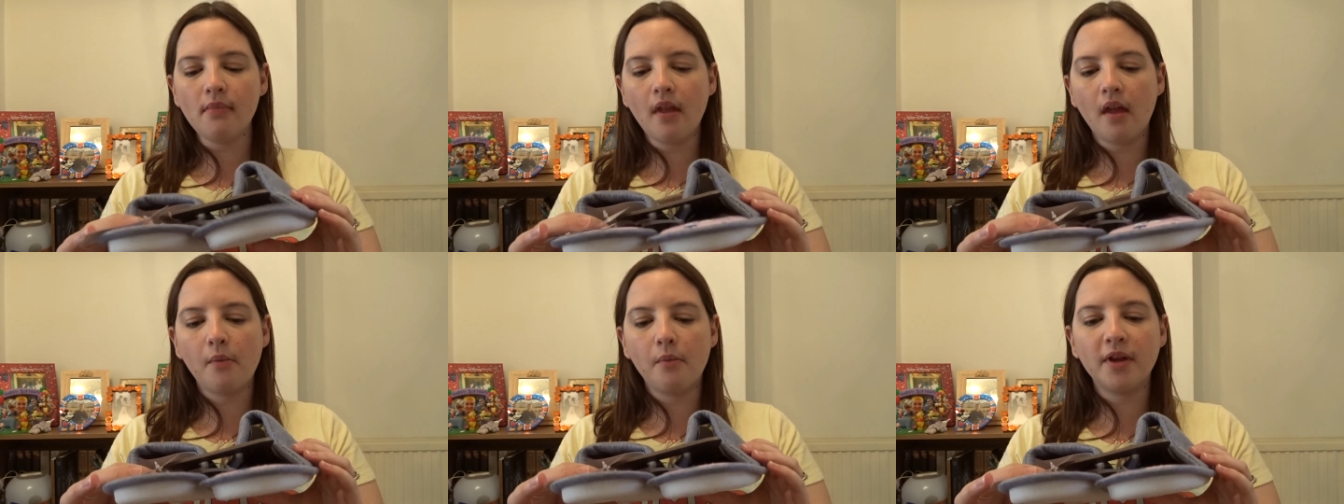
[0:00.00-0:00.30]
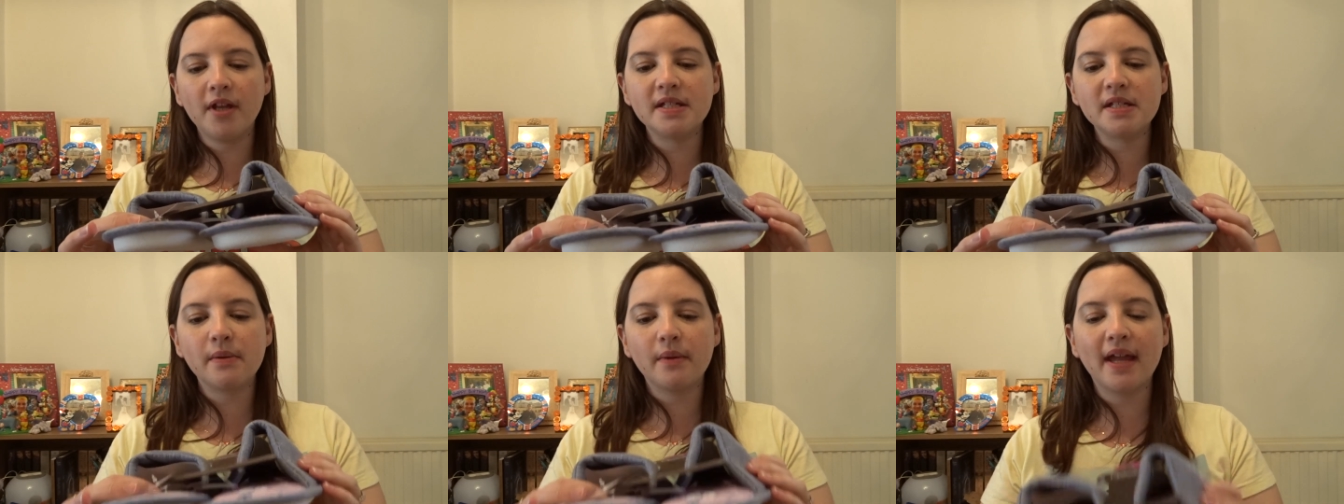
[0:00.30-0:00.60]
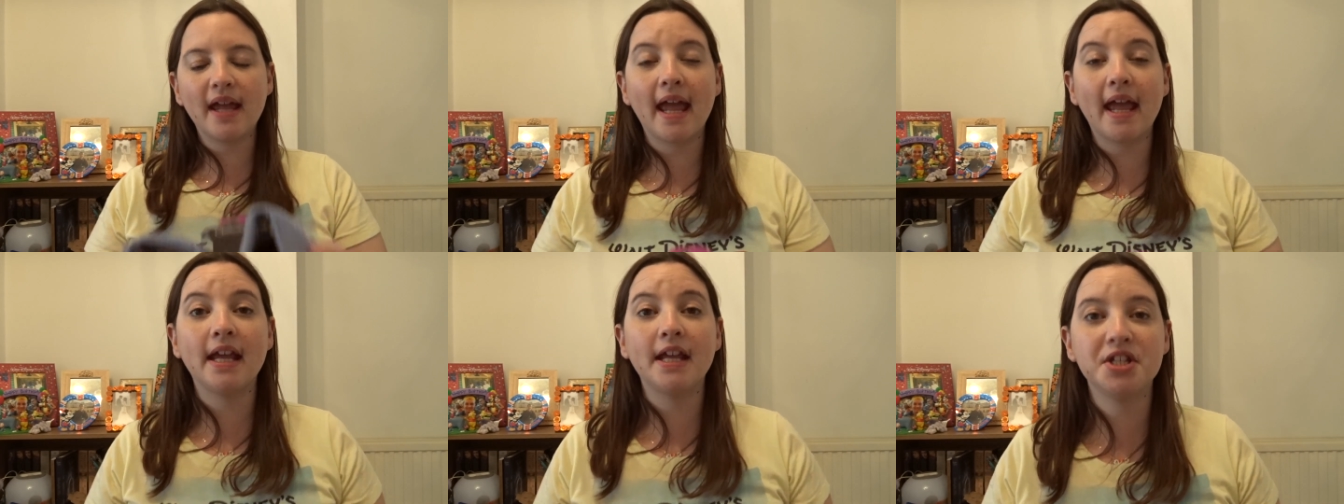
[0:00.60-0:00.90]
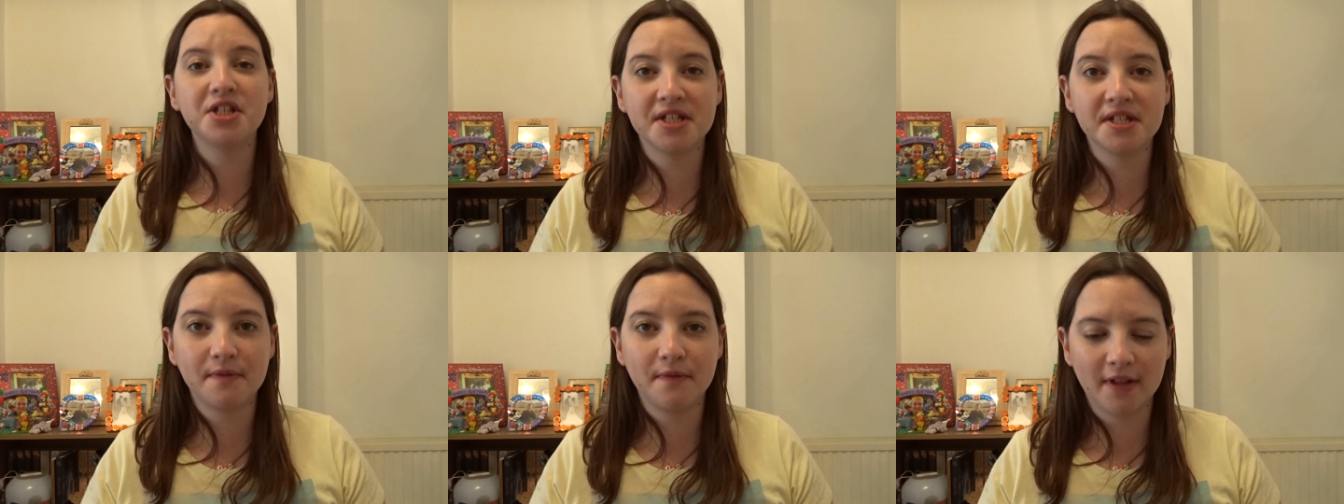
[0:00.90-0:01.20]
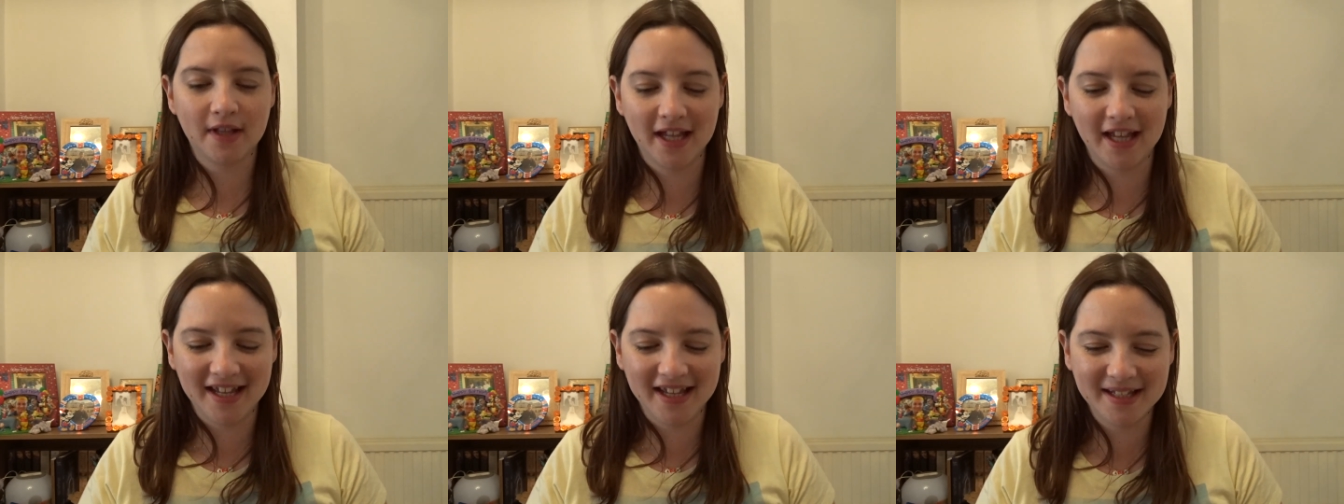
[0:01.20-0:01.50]
and we had to wait ages for
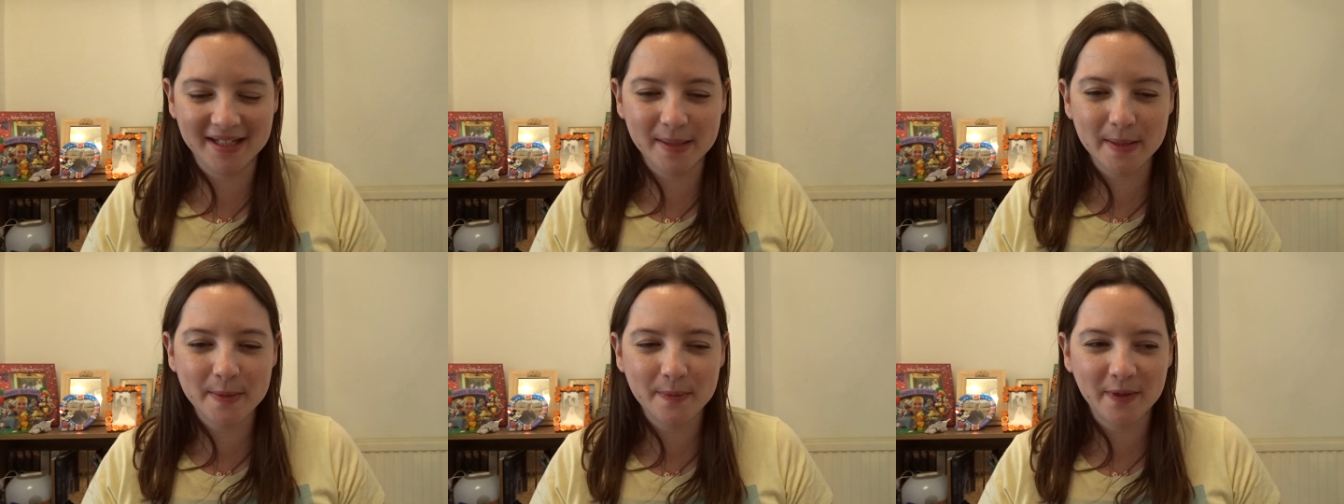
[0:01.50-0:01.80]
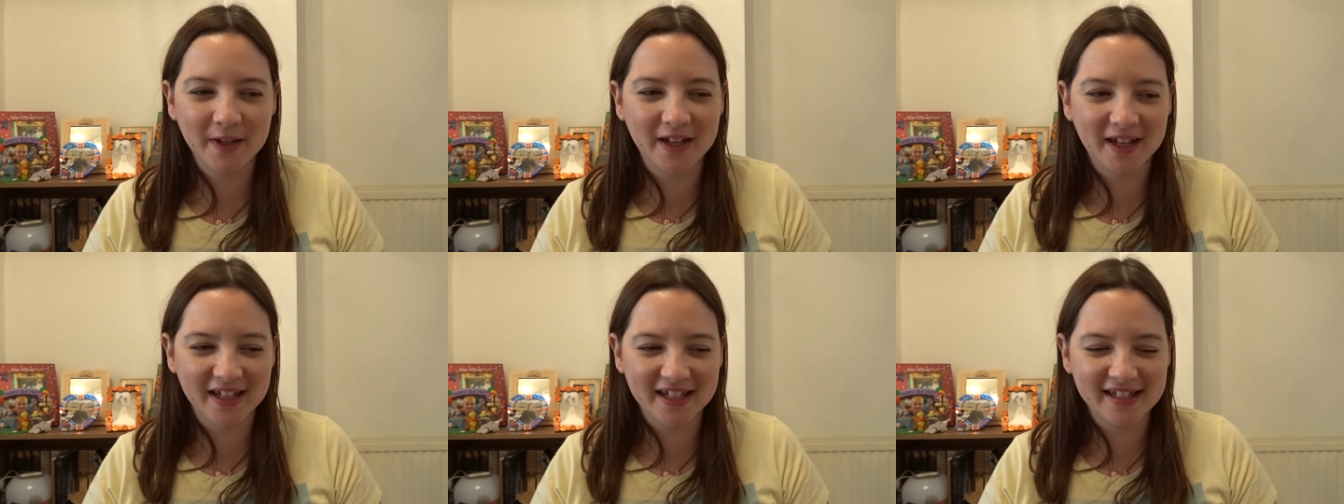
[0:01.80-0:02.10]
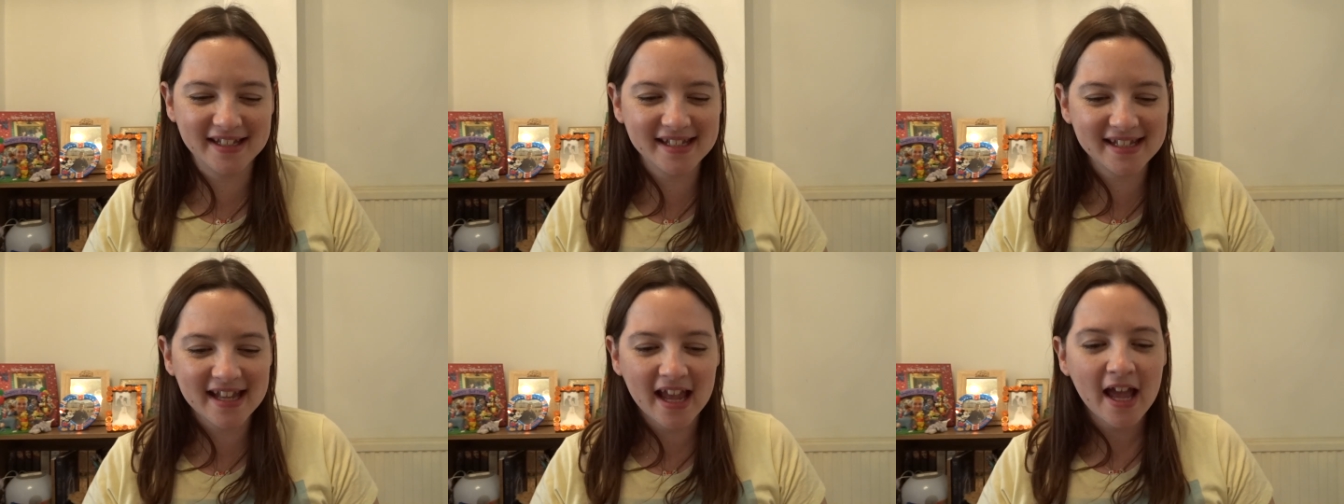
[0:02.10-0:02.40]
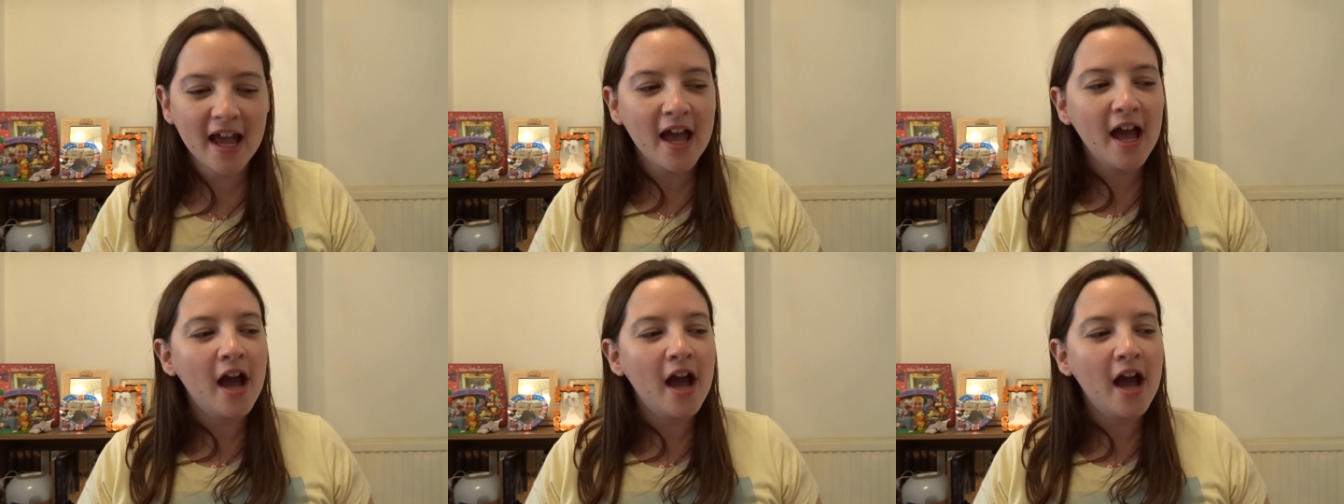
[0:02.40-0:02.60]
these because